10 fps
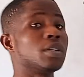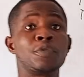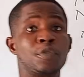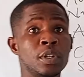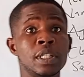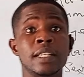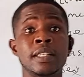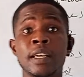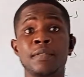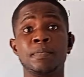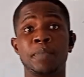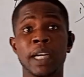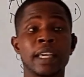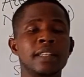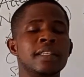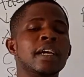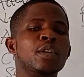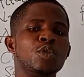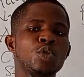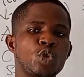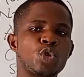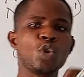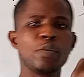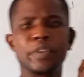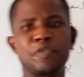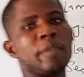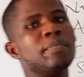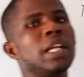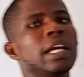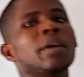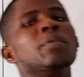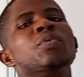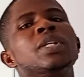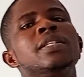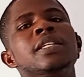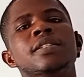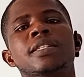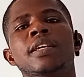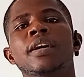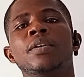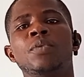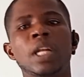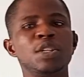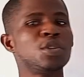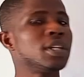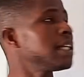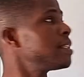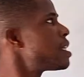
or front-ended bucket, you should be familiar with this. Relational